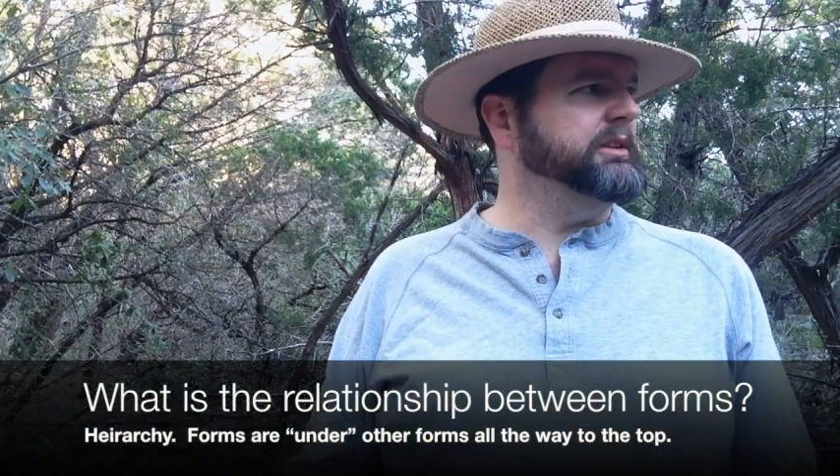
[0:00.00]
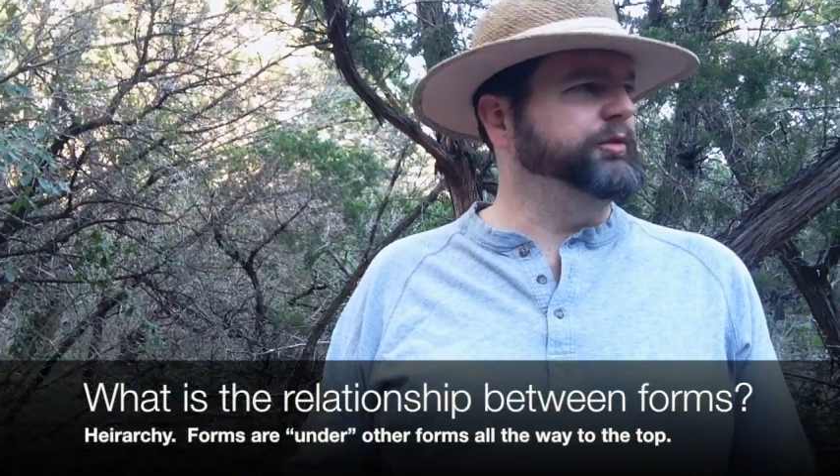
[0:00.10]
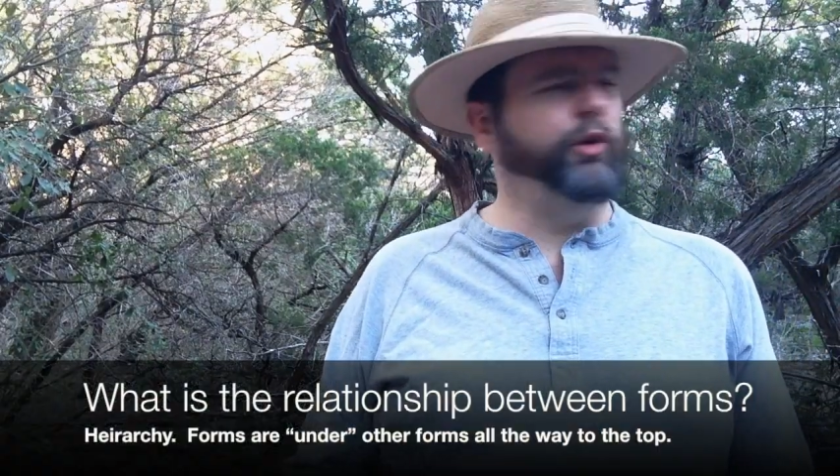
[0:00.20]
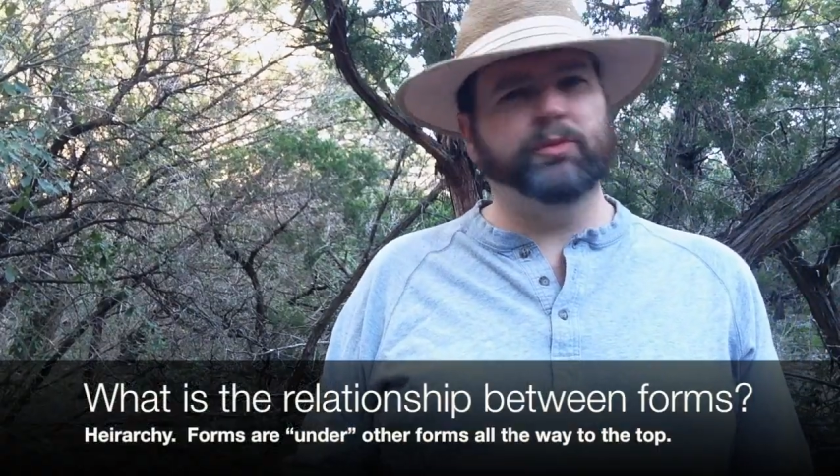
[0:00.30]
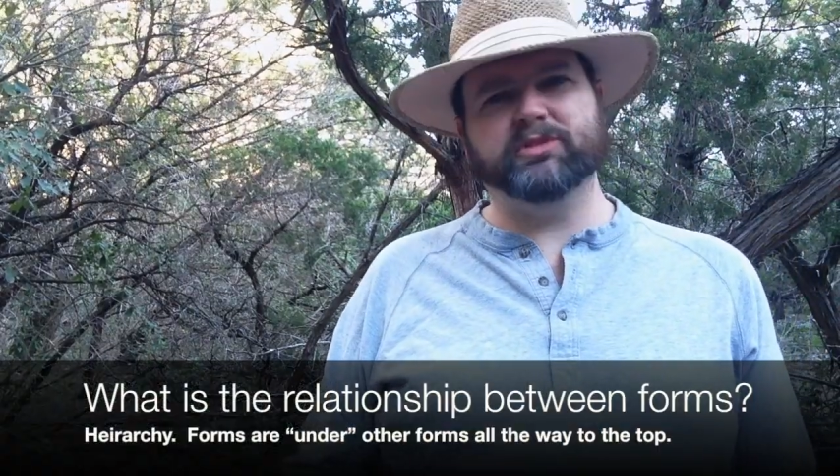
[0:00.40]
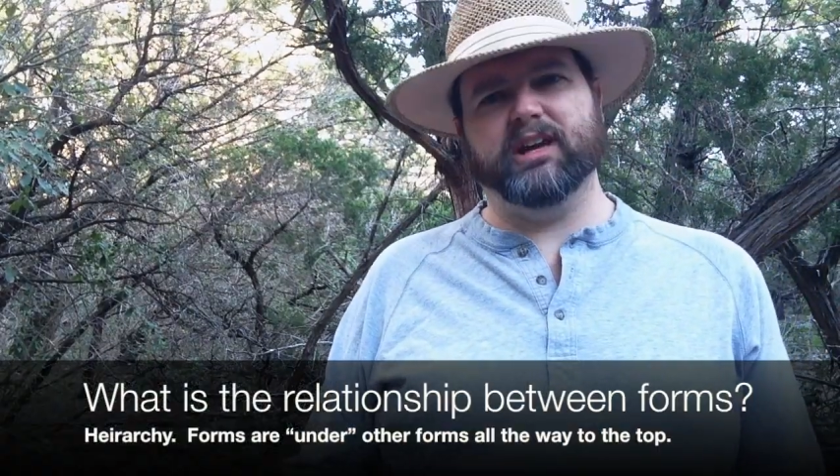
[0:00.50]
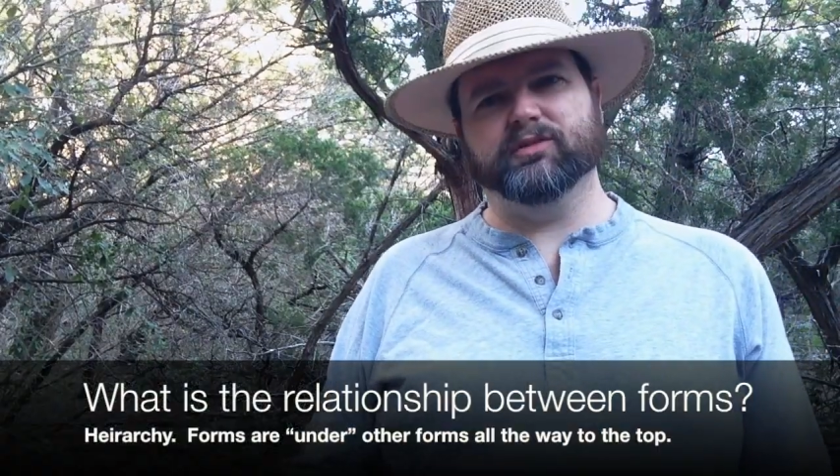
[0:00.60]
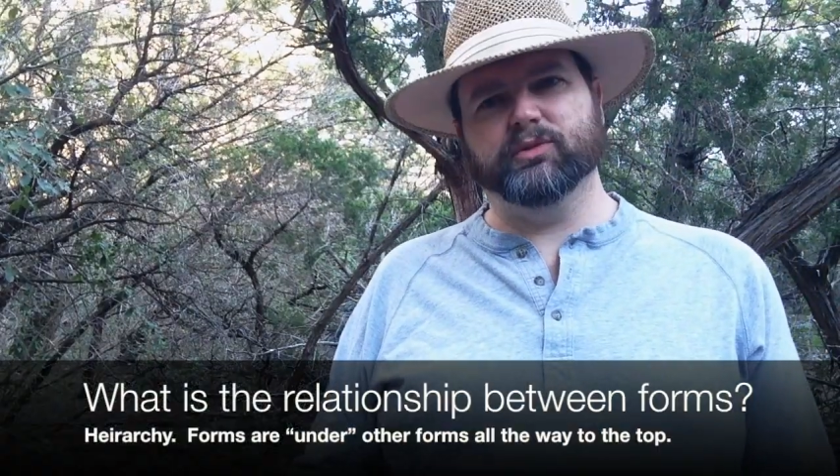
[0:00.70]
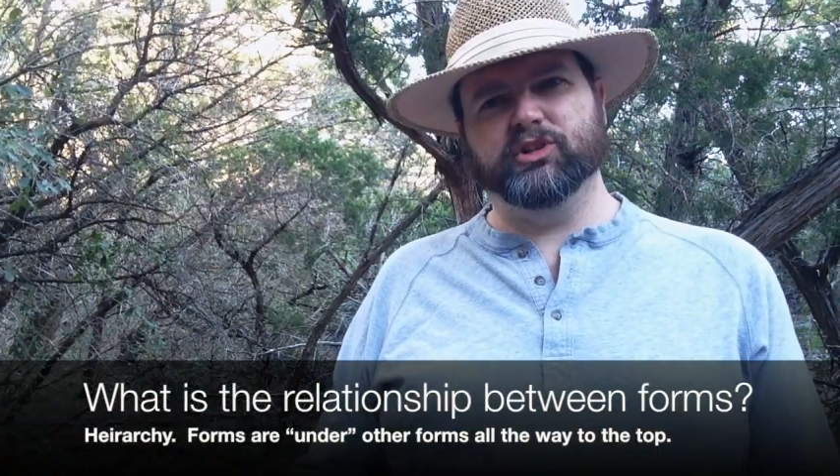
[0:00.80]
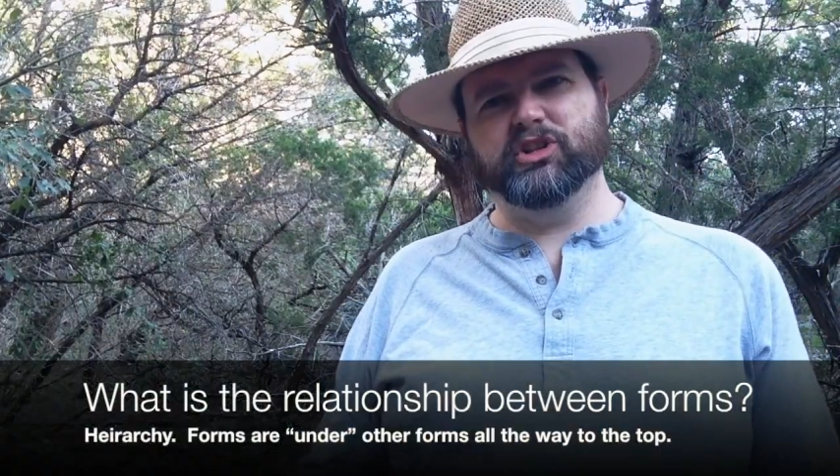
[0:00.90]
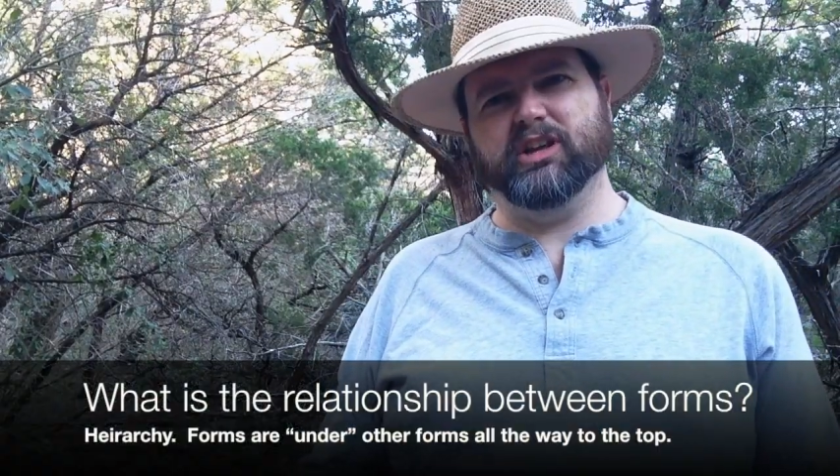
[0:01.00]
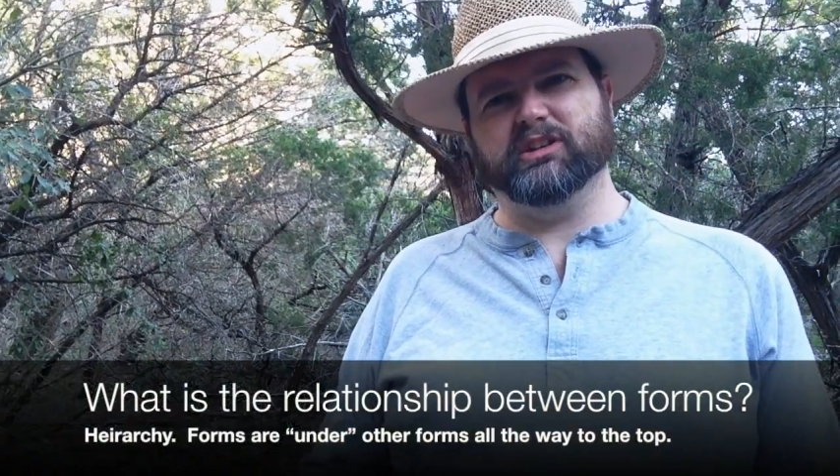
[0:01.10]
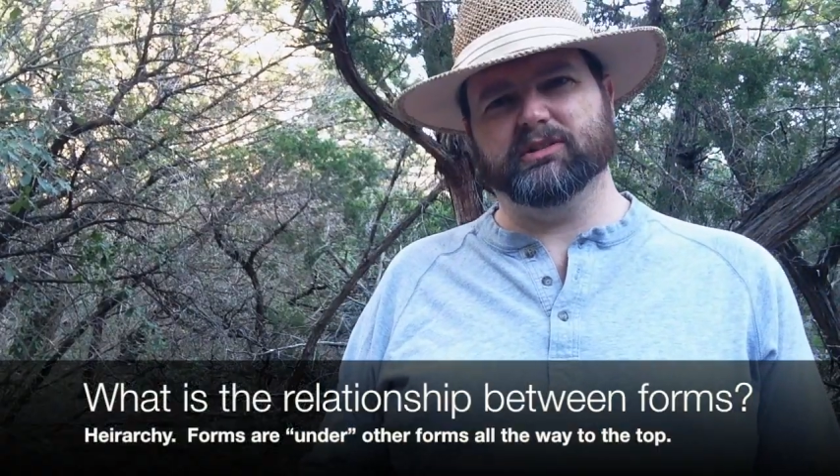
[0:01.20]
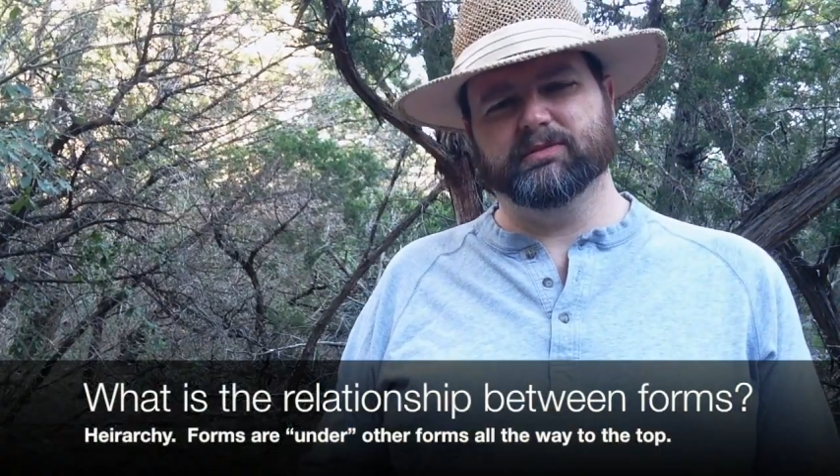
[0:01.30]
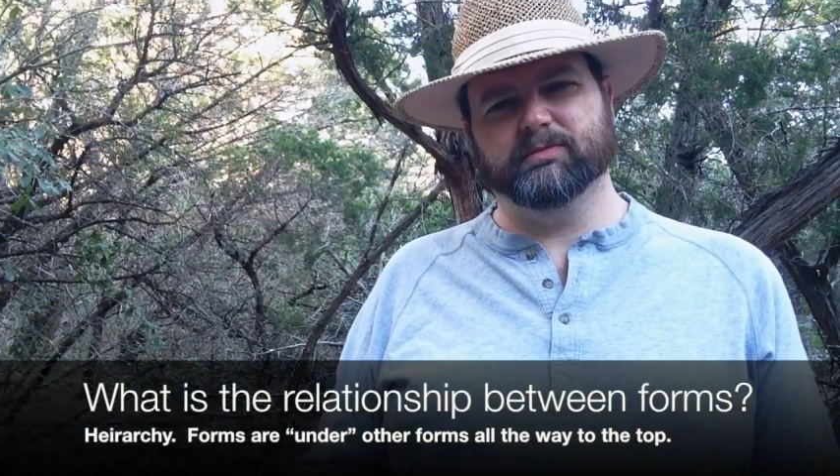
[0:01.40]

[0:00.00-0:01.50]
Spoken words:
the forms have to each other?